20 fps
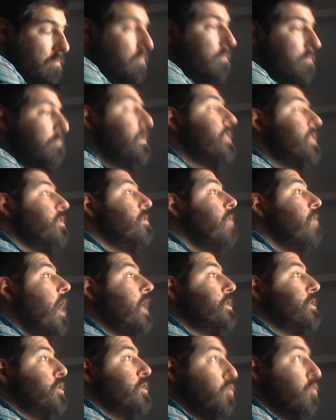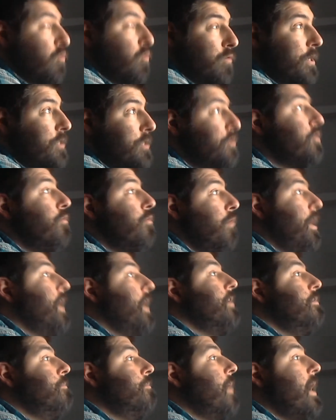mythological creature
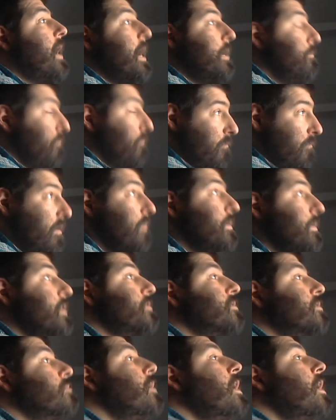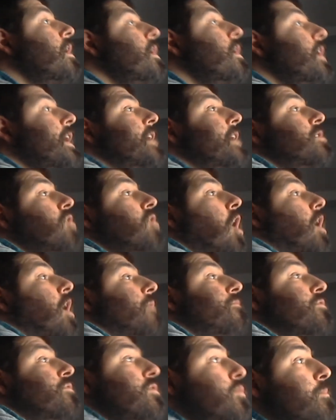created by feminism, is
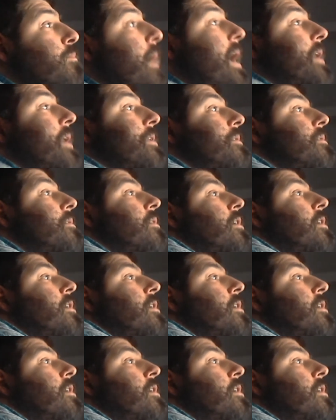harmful to men.